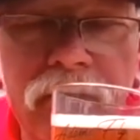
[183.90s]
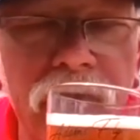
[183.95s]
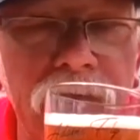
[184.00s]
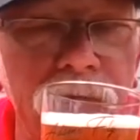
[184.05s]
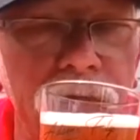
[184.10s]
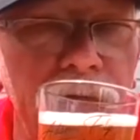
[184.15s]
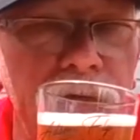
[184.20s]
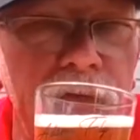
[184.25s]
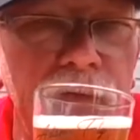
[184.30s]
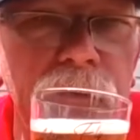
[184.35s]

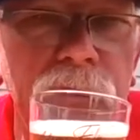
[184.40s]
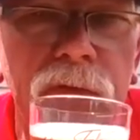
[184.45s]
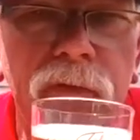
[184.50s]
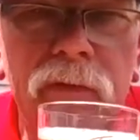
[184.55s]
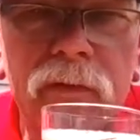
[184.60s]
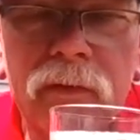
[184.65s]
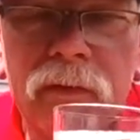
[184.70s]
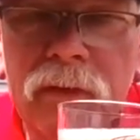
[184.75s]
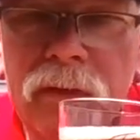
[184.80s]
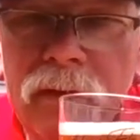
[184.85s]
Ooh.
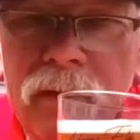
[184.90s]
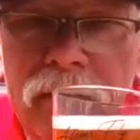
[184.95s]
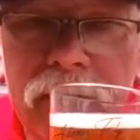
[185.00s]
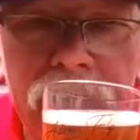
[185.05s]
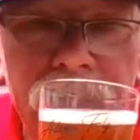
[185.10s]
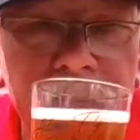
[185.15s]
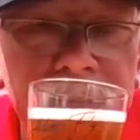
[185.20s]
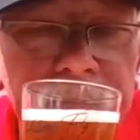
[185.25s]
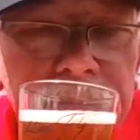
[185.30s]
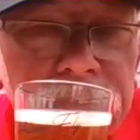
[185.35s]

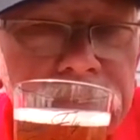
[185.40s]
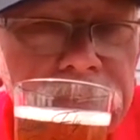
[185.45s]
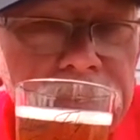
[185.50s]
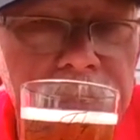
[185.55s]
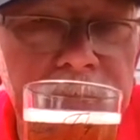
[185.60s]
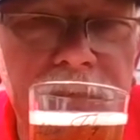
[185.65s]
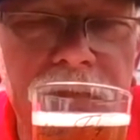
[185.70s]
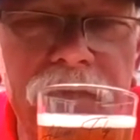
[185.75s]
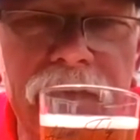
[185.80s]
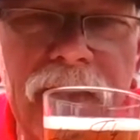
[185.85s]

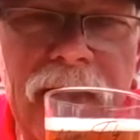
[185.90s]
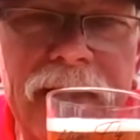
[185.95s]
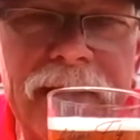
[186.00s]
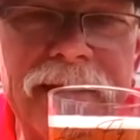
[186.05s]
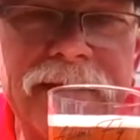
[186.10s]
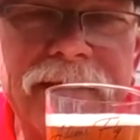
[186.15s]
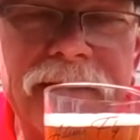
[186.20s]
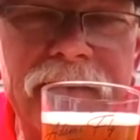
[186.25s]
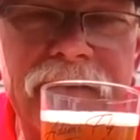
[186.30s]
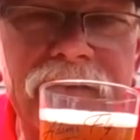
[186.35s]

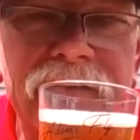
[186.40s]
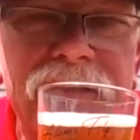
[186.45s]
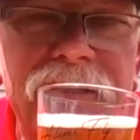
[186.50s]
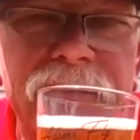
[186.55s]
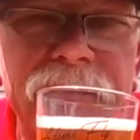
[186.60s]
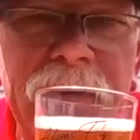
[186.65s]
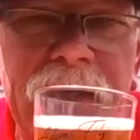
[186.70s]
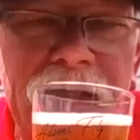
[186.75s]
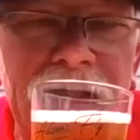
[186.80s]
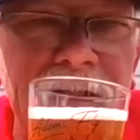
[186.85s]
Nice little
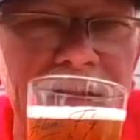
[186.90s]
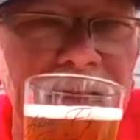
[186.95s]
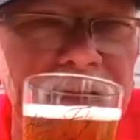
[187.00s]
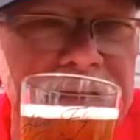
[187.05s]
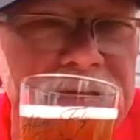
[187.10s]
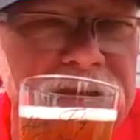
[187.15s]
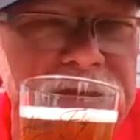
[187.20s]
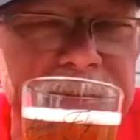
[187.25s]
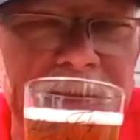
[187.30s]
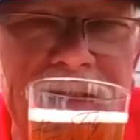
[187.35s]
smell.
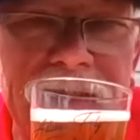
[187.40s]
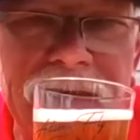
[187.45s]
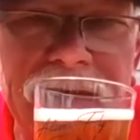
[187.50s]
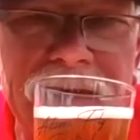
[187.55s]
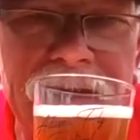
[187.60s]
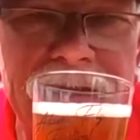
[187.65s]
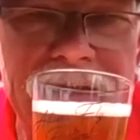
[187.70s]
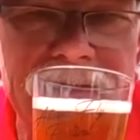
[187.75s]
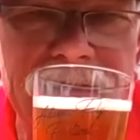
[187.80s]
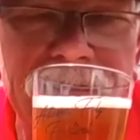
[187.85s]
I smell a
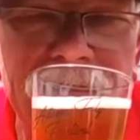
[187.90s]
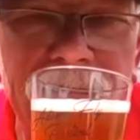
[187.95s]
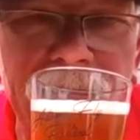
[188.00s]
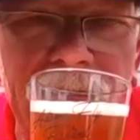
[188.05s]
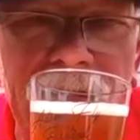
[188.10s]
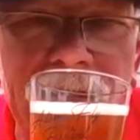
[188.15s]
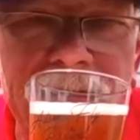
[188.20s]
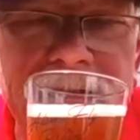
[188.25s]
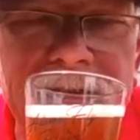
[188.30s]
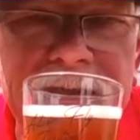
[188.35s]
nice little
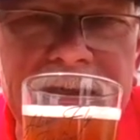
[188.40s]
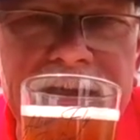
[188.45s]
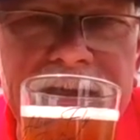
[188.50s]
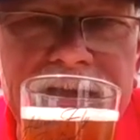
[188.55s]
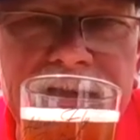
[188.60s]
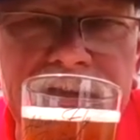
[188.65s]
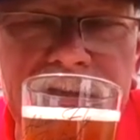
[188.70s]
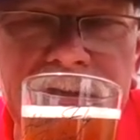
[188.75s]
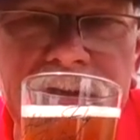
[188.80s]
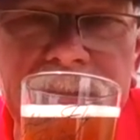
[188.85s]

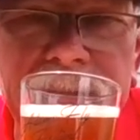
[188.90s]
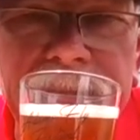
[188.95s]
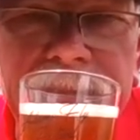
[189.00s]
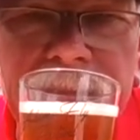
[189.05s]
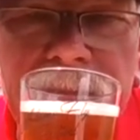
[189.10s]
maltiness to it.